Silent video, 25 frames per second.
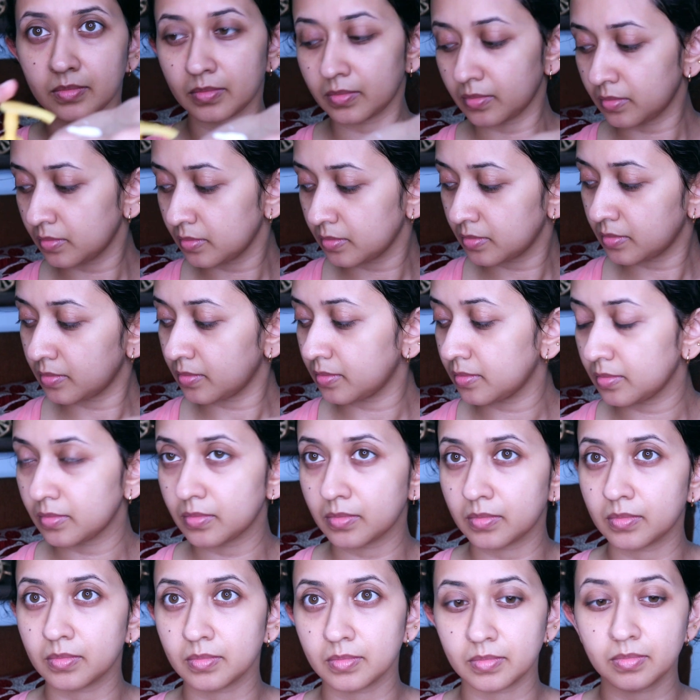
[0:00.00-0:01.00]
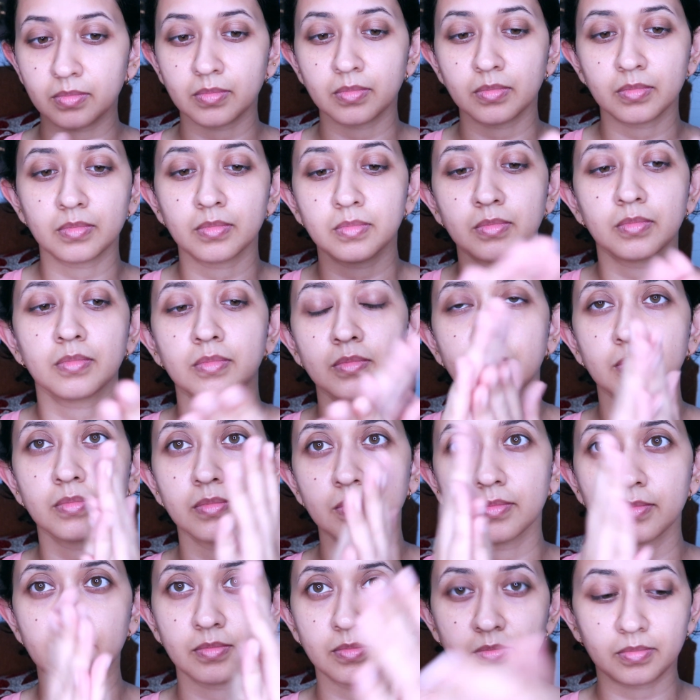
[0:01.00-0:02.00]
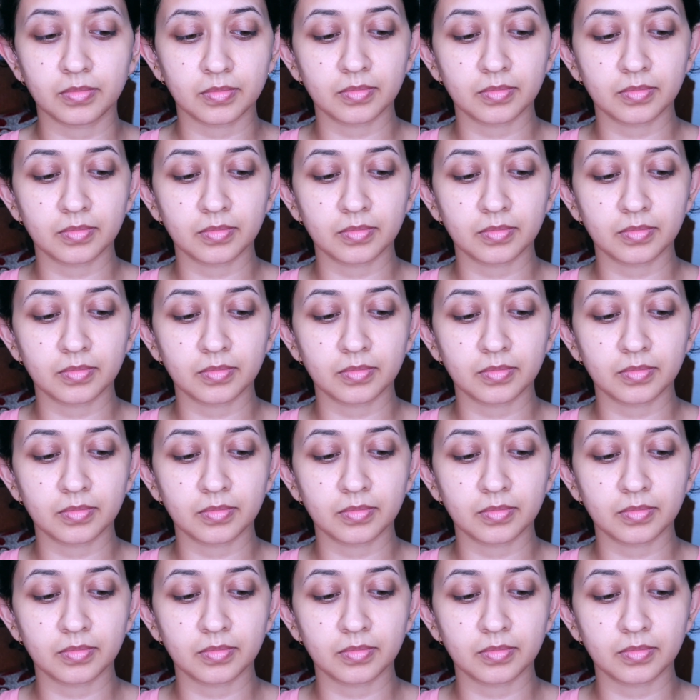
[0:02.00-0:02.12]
and applying that on my